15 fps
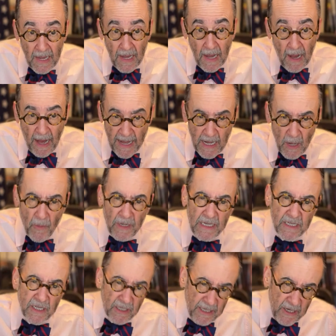I know at least
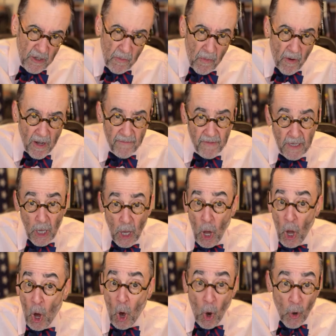the legal part of it.
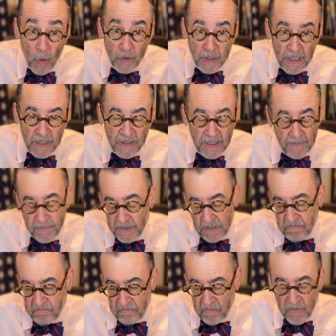OJ
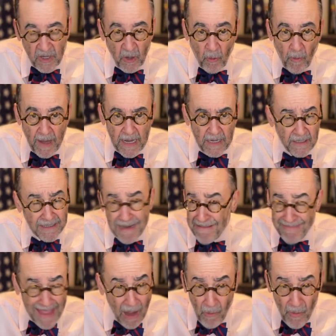Simpson, the greatest.
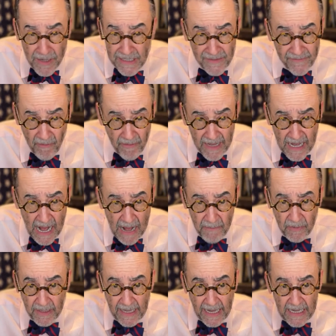That wasn't very
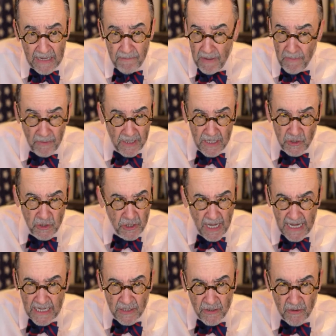complicated. People didn't
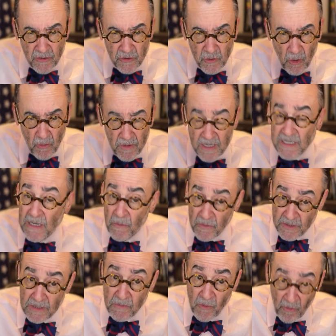change their stories. There were
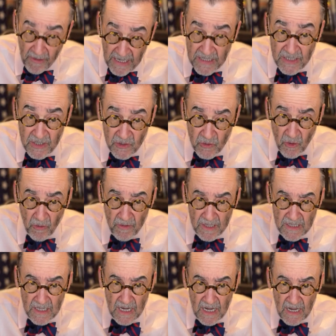some crazy stories
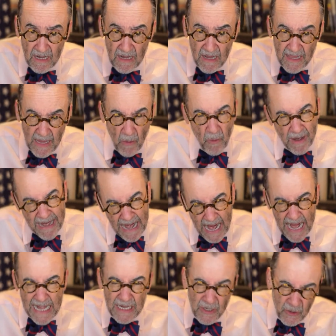that were
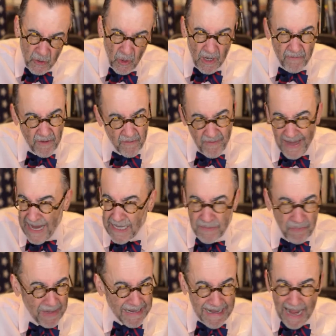kind of sort of advanced,
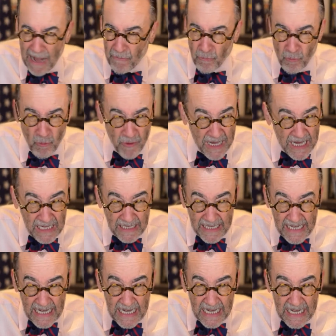but not
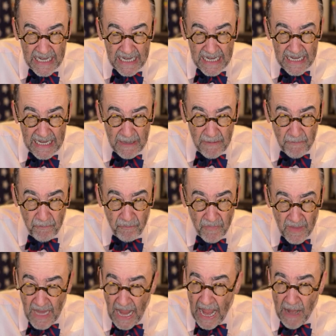really. Not